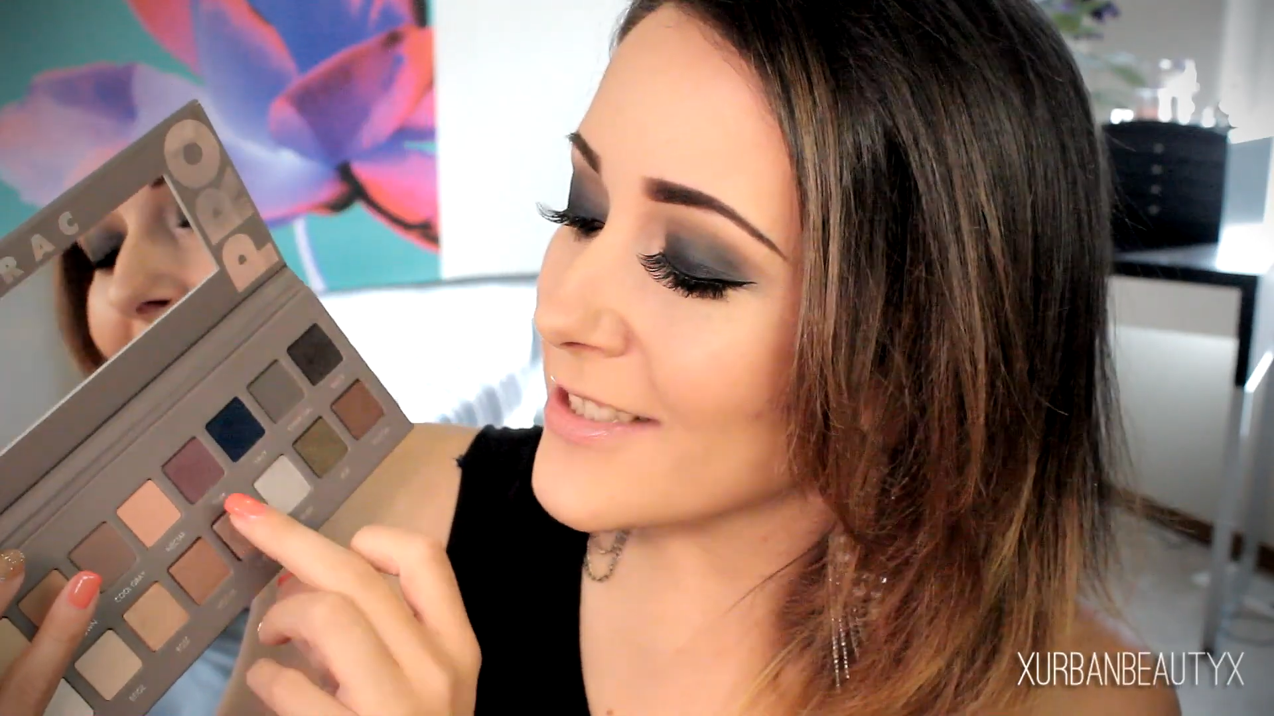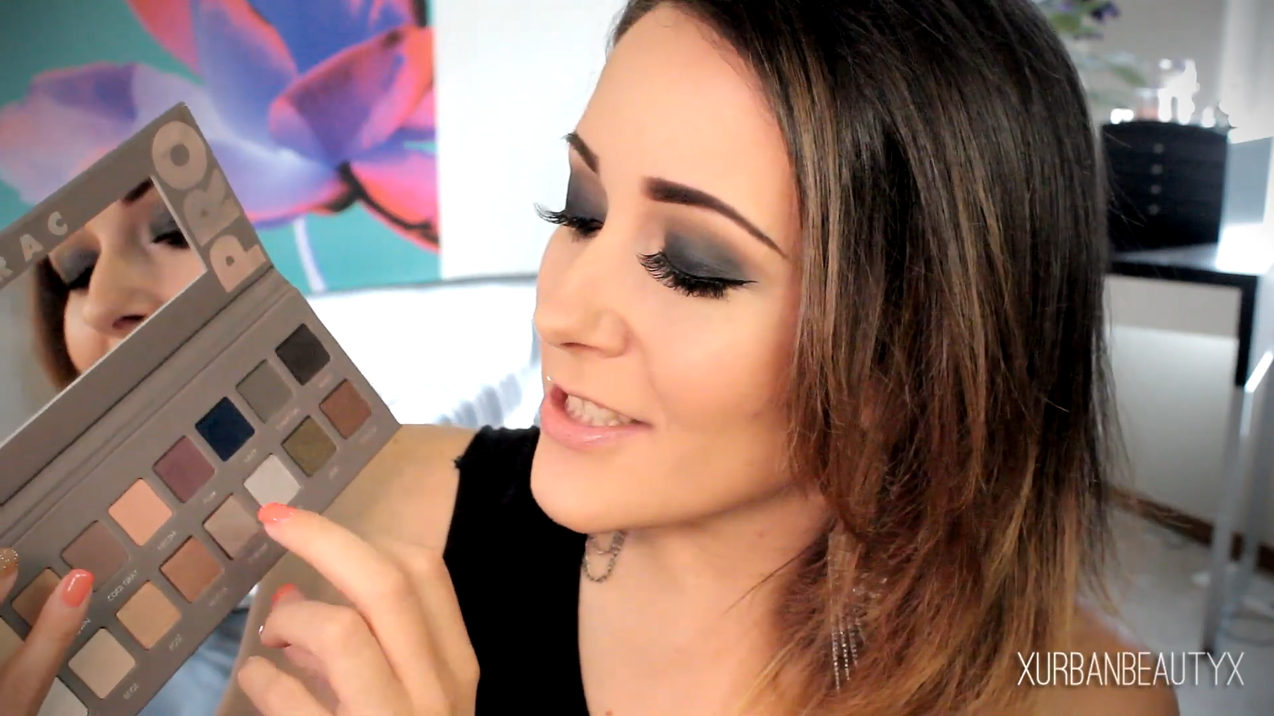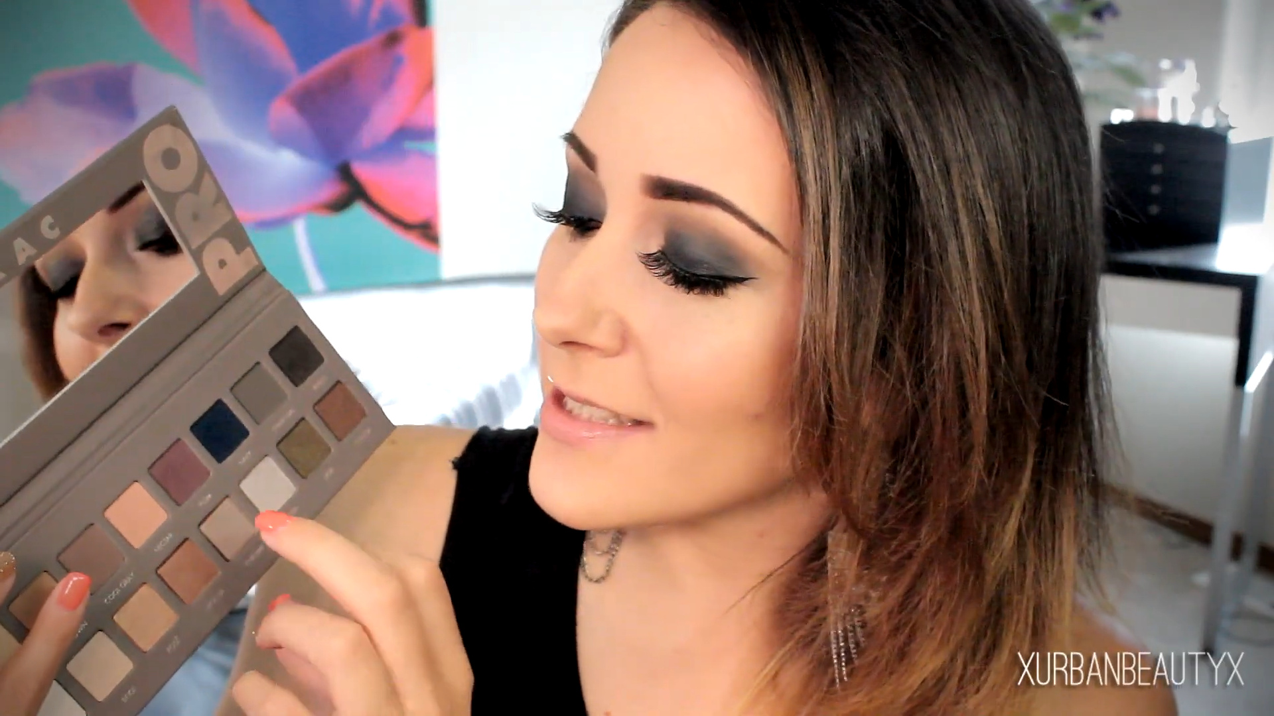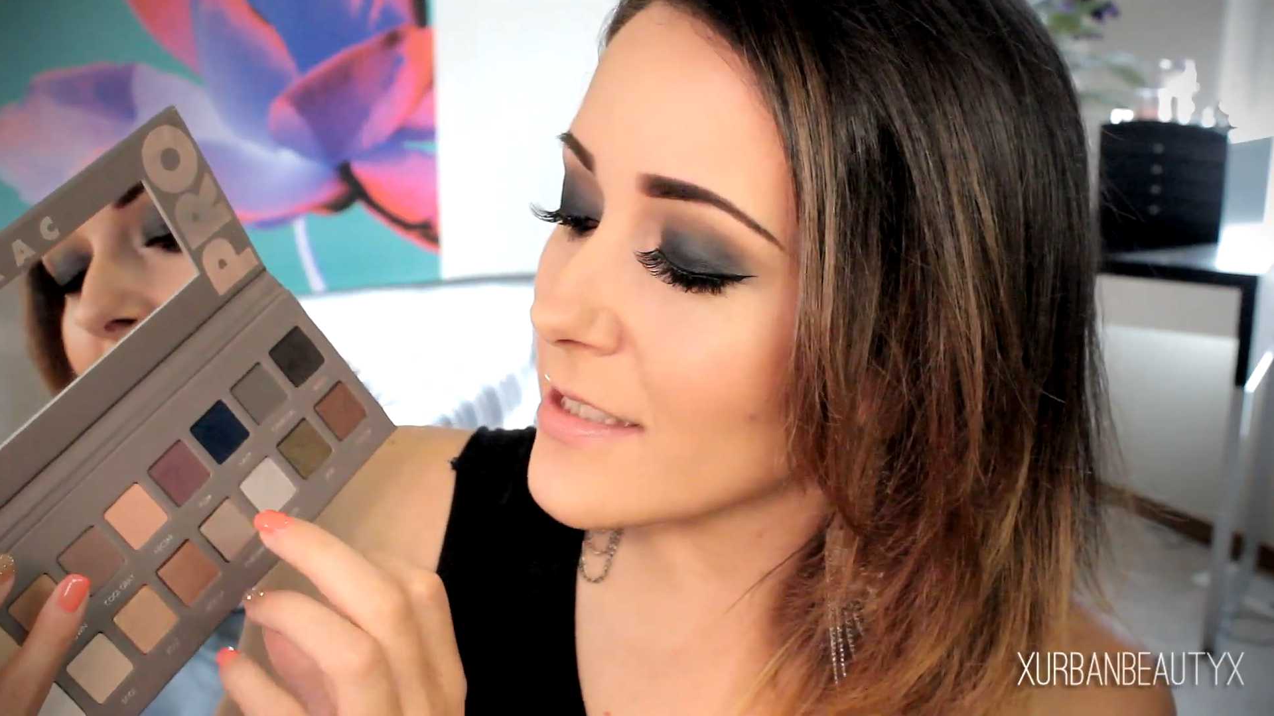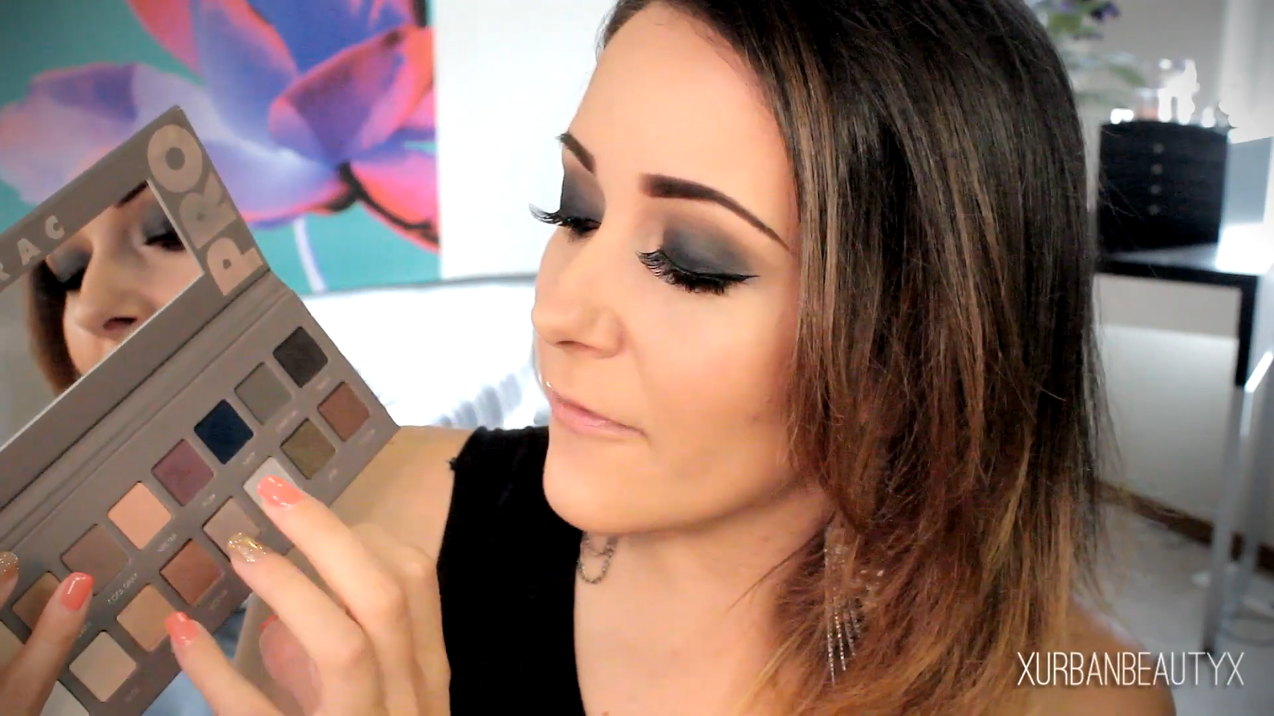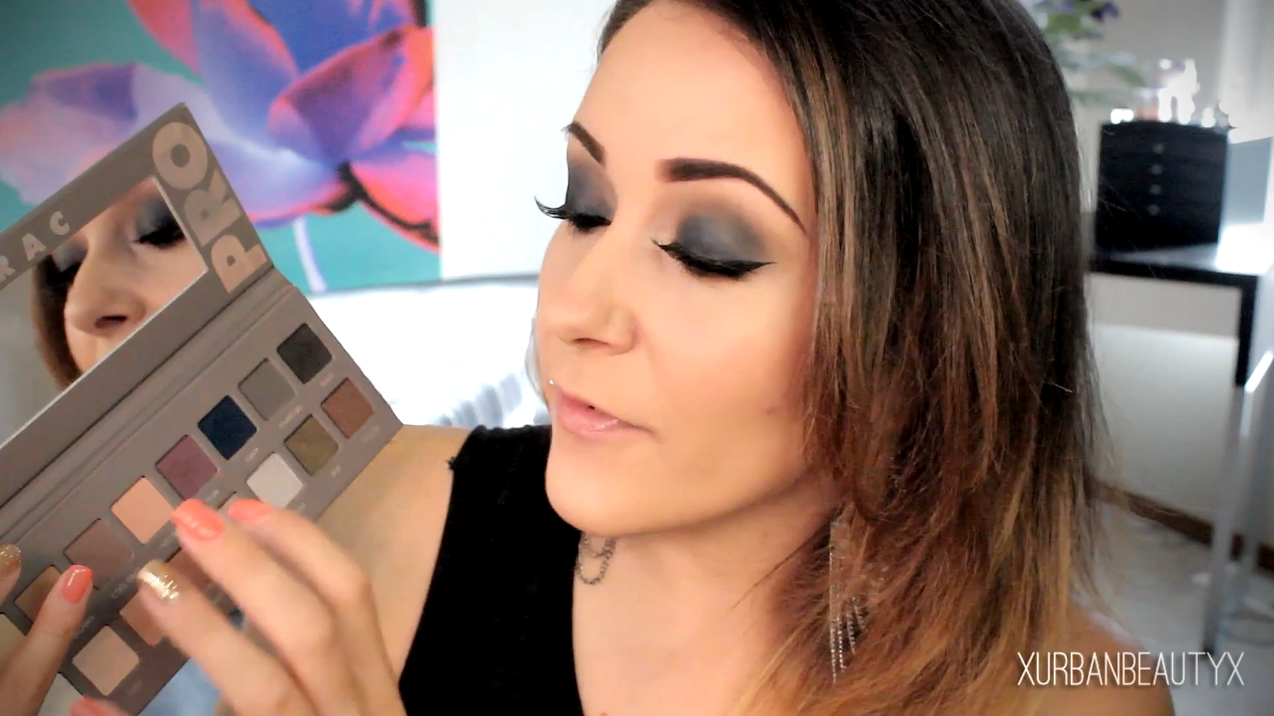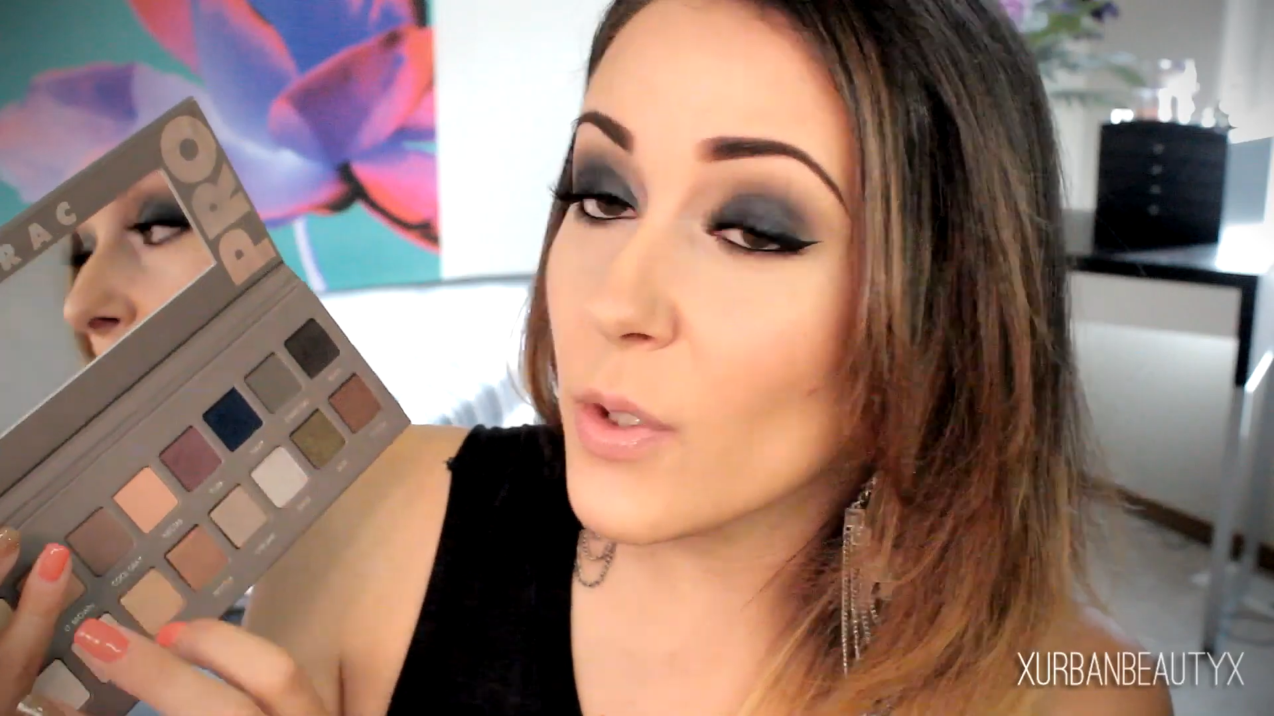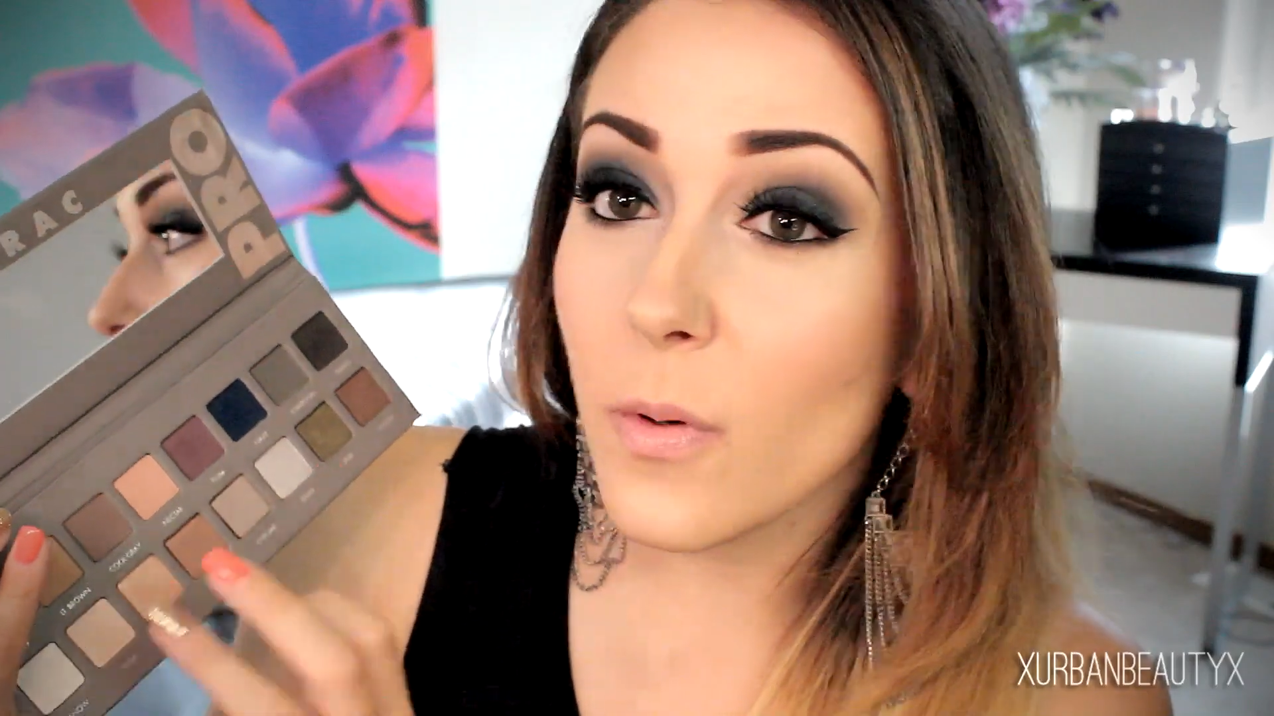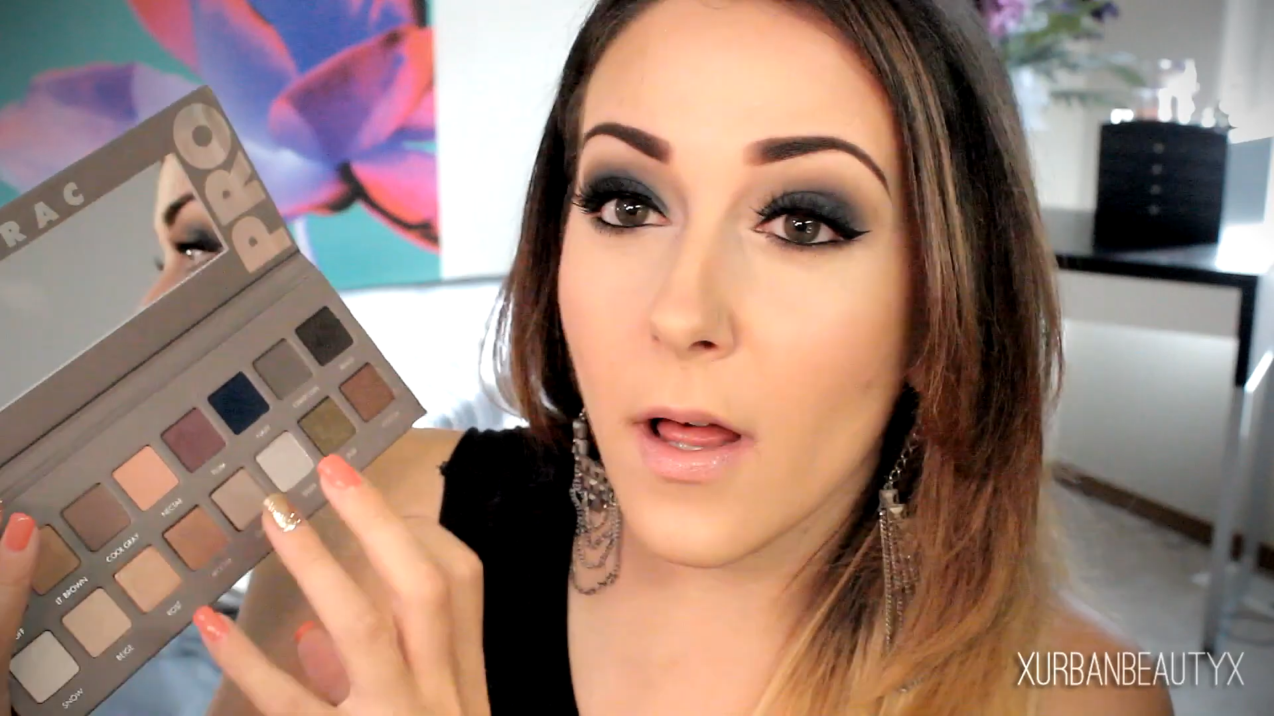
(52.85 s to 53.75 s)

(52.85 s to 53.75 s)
and just a few